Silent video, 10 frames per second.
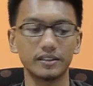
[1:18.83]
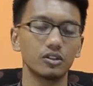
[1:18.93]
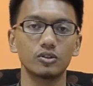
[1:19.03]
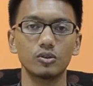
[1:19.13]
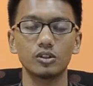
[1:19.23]

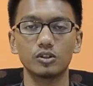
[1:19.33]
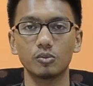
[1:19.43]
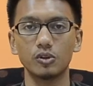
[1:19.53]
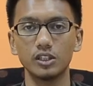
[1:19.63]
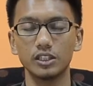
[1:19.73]
So the
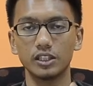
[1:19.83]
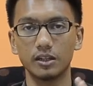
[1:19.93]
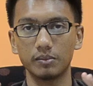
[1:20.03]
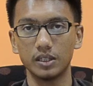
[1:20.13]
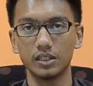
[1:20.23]
smaller the
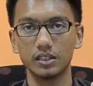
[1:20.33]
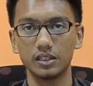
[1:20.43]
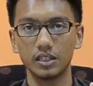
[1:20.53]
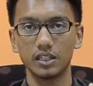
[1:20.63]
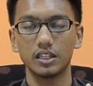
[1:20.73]
number,
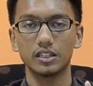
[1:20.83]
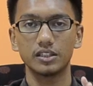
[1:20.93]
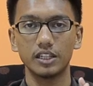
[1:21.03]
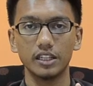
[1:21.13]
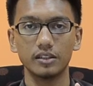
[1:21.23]

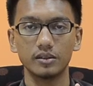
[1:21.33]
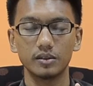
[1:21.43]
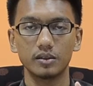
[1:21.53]
then